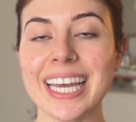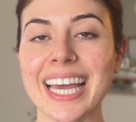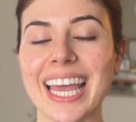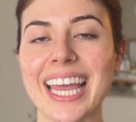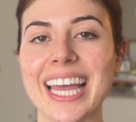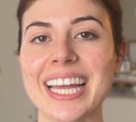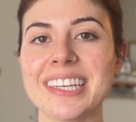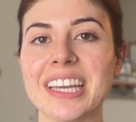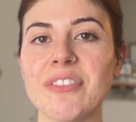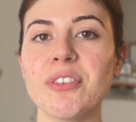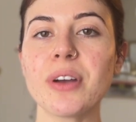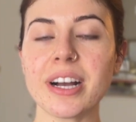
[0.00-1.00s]
And
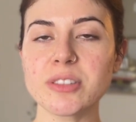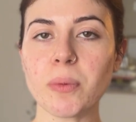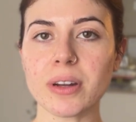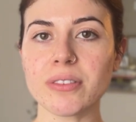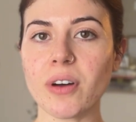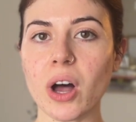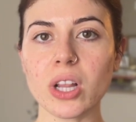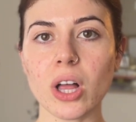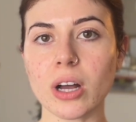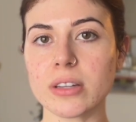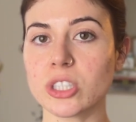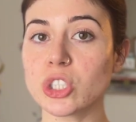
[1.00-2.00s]
if you guys want to follow
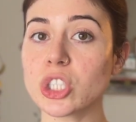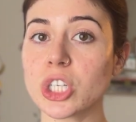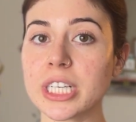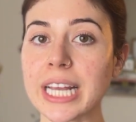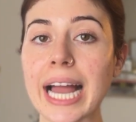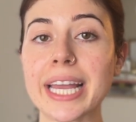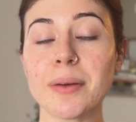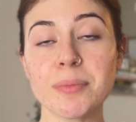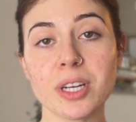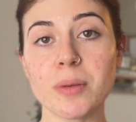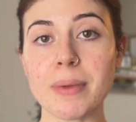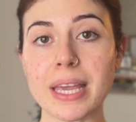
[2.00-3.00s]
along on this journey, I am
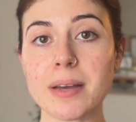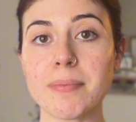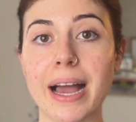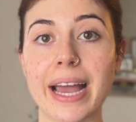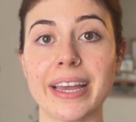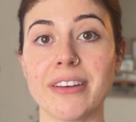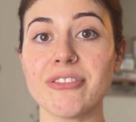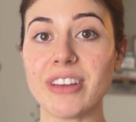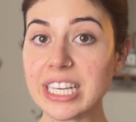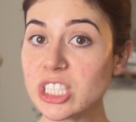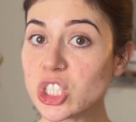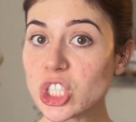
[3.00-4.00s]
going to make my
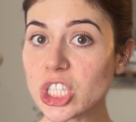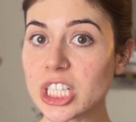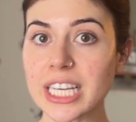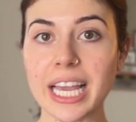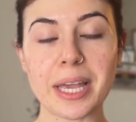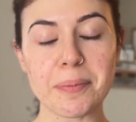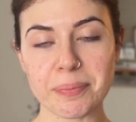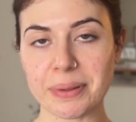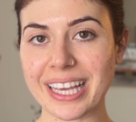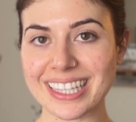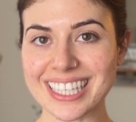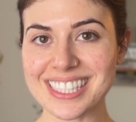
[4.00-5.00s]
face journey a
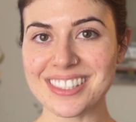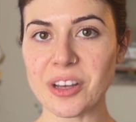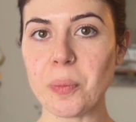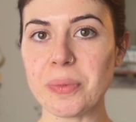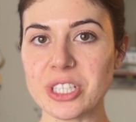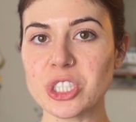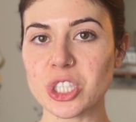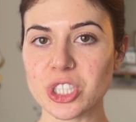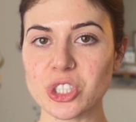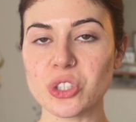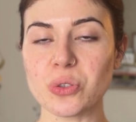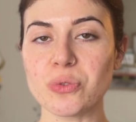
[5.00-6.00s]
playlist, so be sure
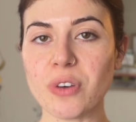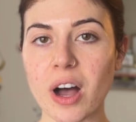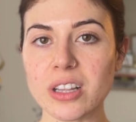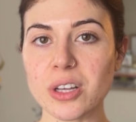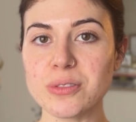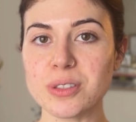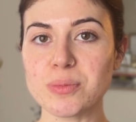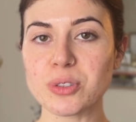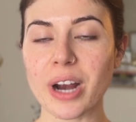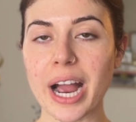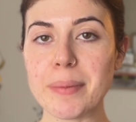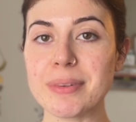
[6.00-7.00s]
to follow,
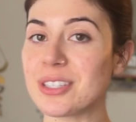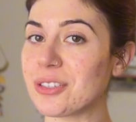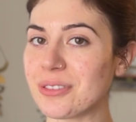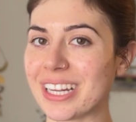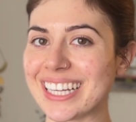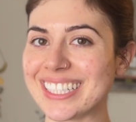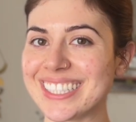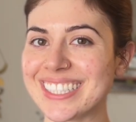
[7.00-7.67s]
subscribe, and tune in.